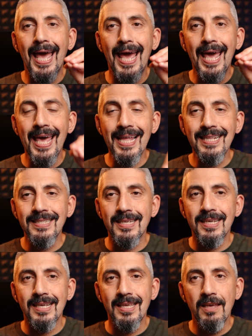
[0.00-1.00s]
And
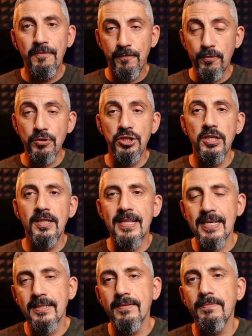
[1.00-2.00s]
if Fuji
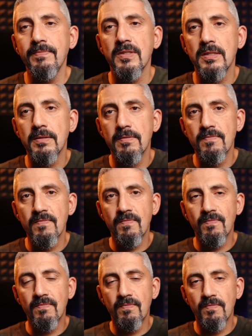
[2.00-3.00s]
doesn't
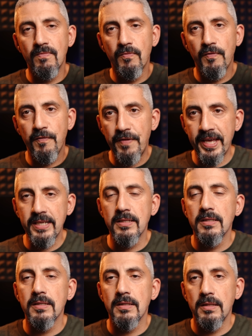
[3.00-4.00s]

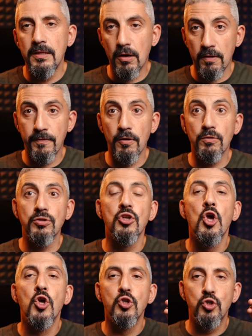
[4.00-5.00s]
fix the autofocus
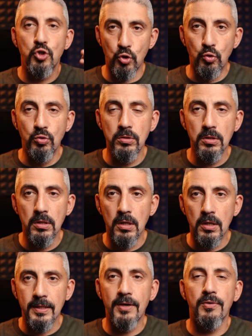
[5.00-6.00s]
soon,
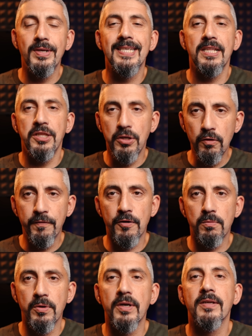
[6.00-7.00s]
there is a new
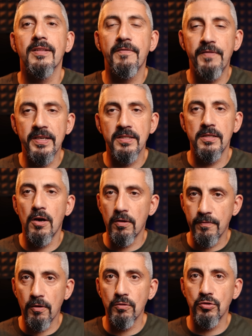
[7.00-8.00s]
firmware that fixes the
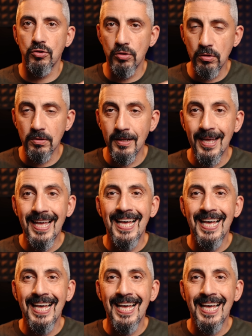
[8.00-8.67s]
autofocus soon,